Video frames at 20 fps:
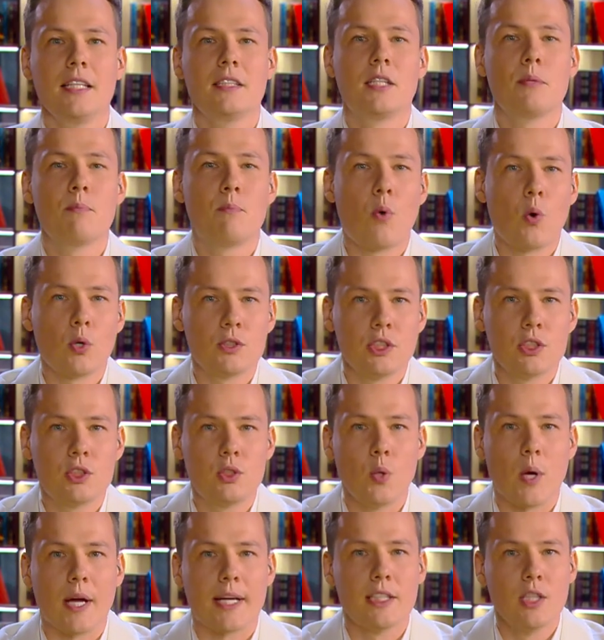It's
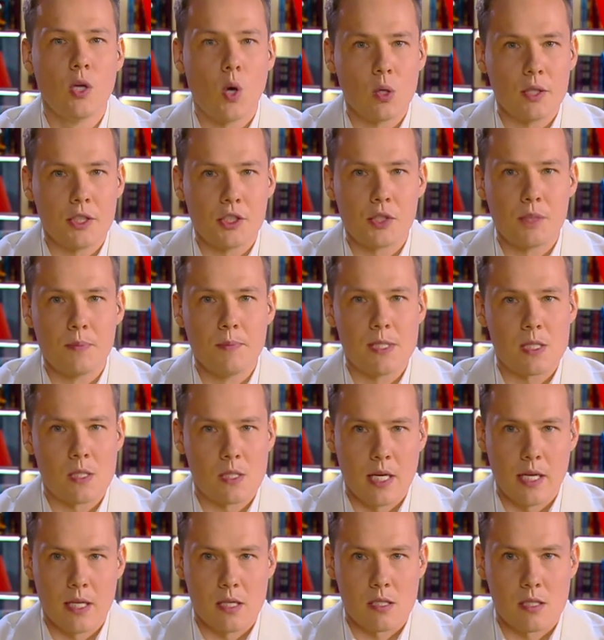important to acknowledge
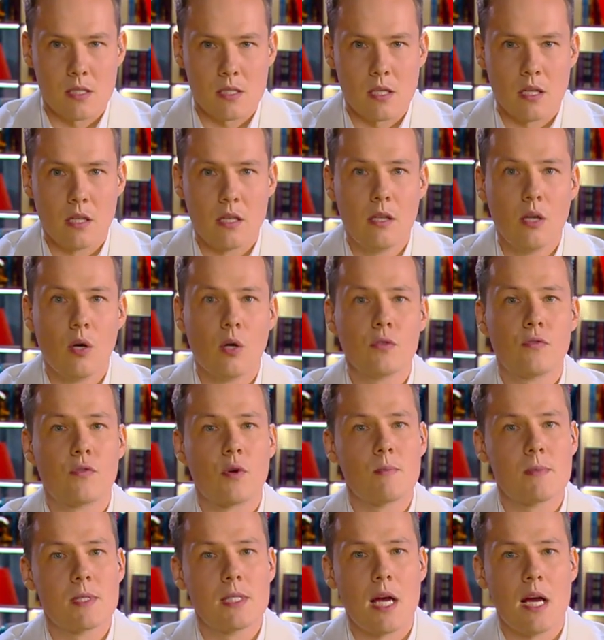mistakes, learn
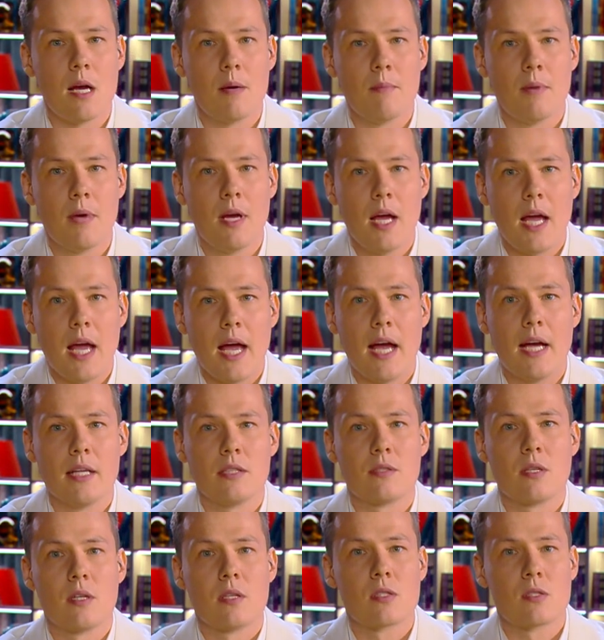from them,
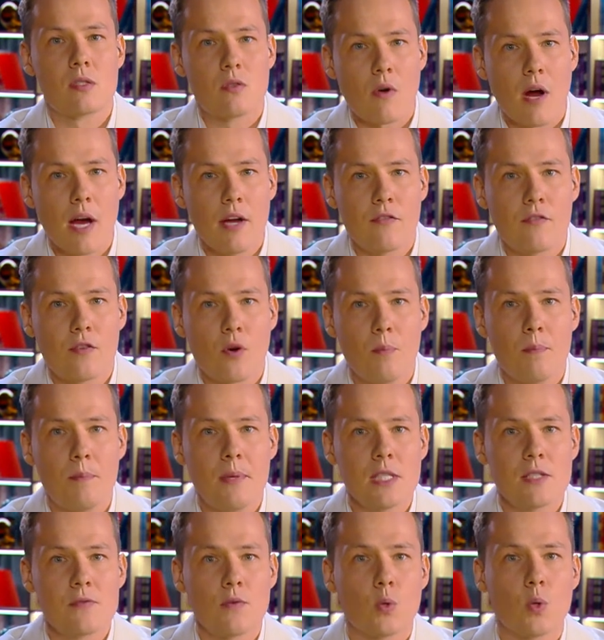and strive for
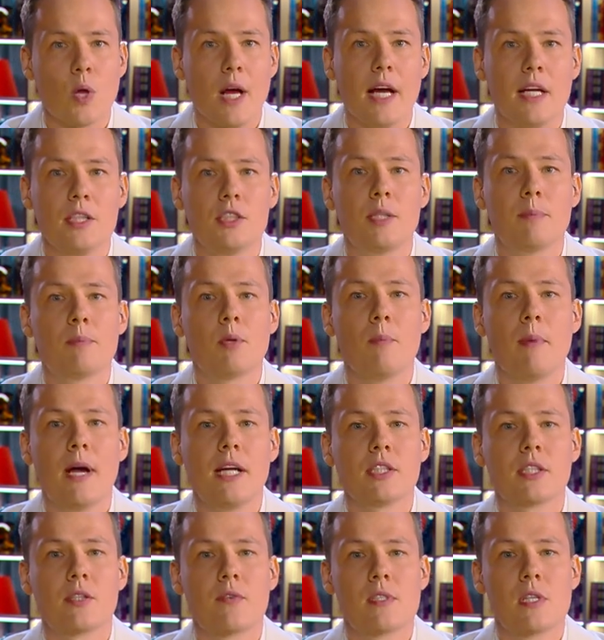peaceful and
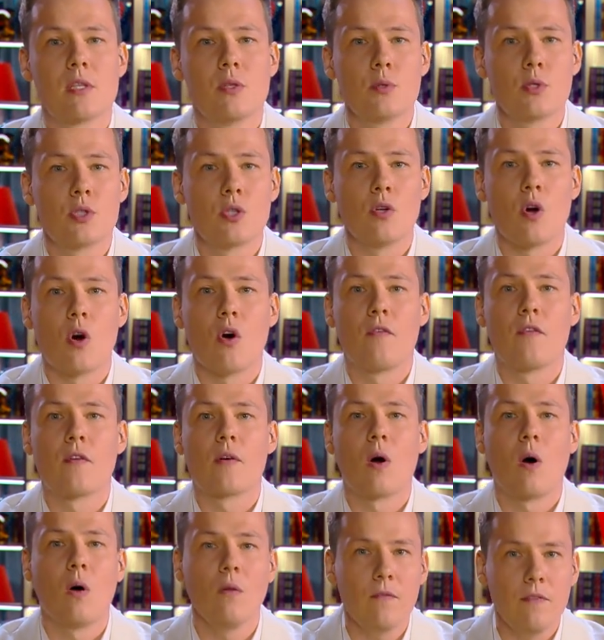diplomatic resolution
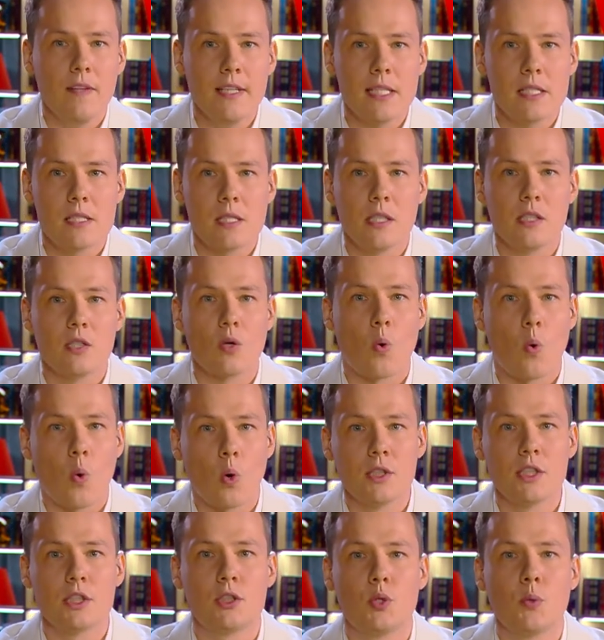of conflicts in
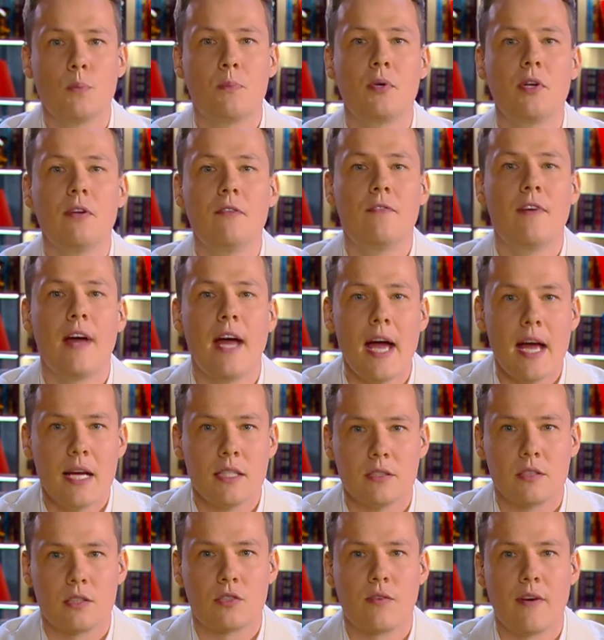order to
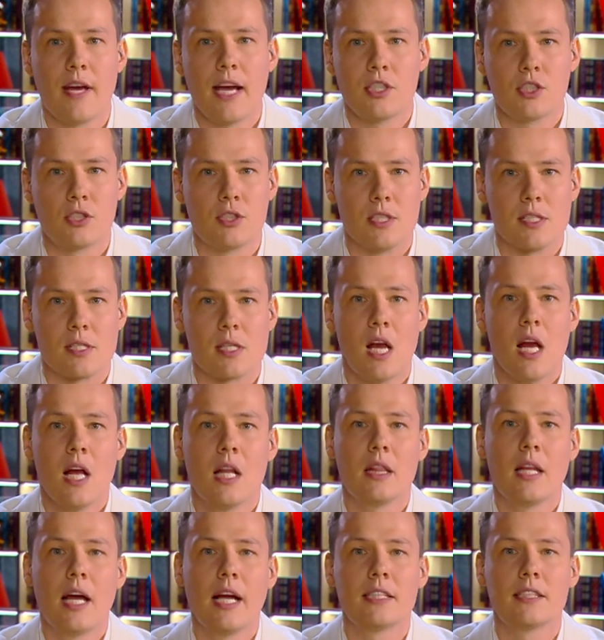prevent tragedies
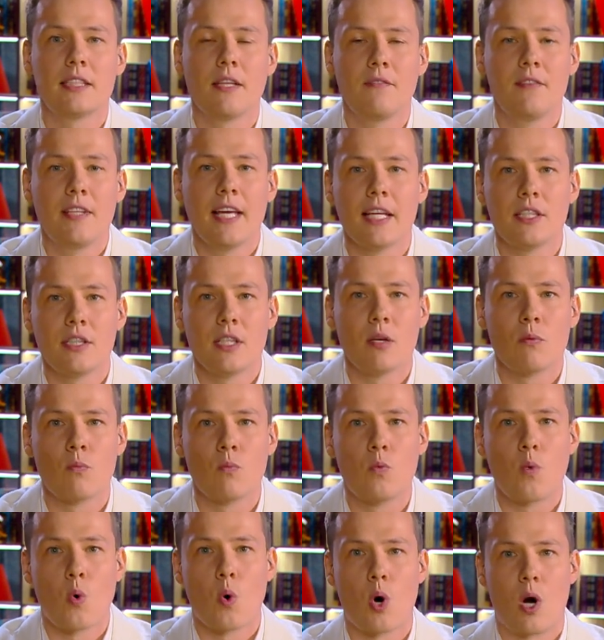like the
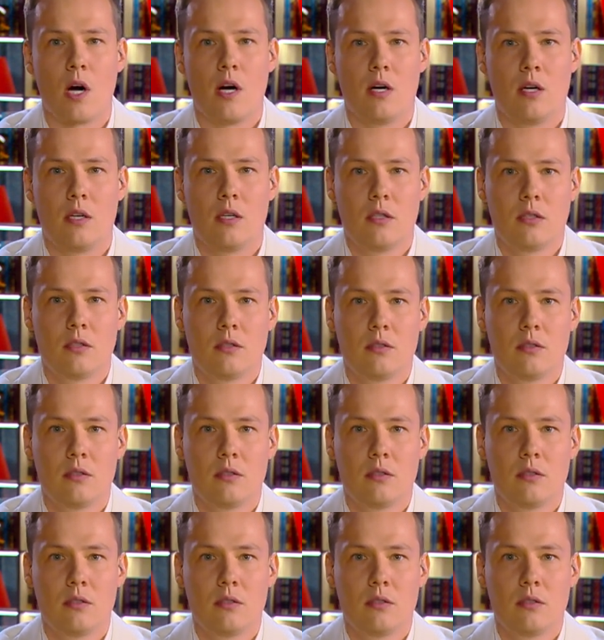Vietnam War.